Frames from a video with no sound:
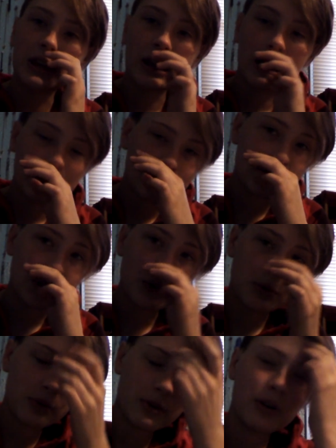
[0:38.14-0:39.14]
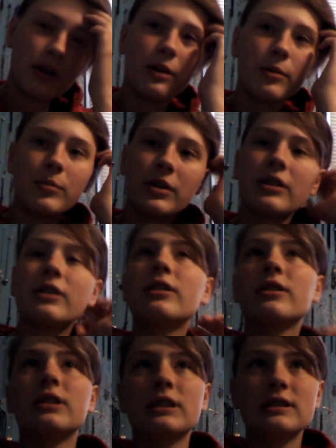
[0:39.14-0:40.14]
yeah, so, um,
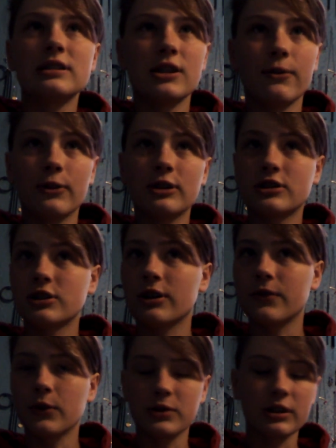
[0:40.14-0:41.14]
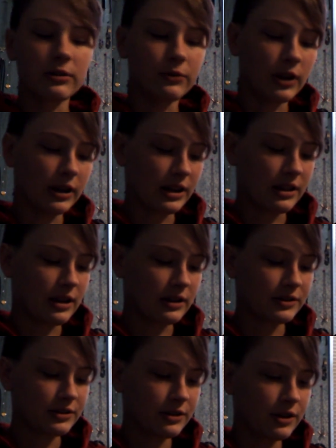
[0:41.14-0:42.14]
this is the first of those little vloggy
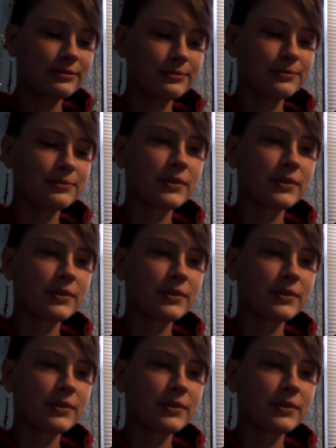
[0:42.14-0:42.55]
things. Hmm.